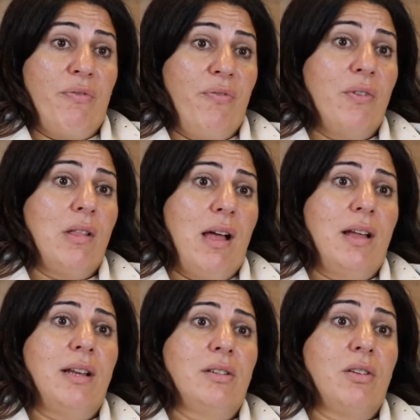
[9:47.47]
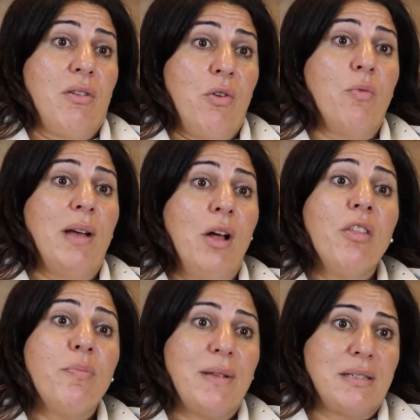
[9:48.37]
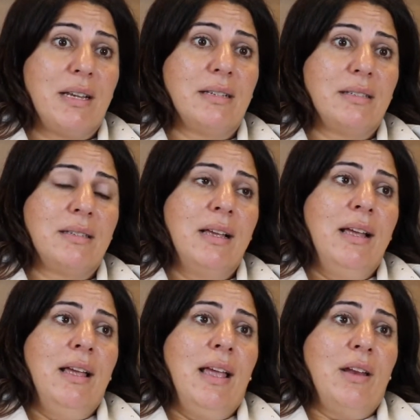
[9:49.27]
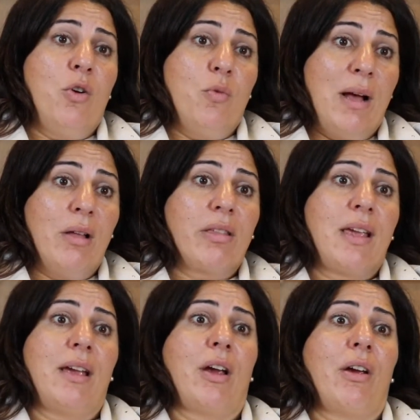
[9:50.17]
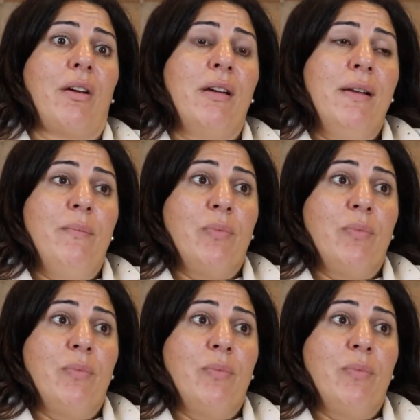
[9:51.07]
full on into the home health business and home health care,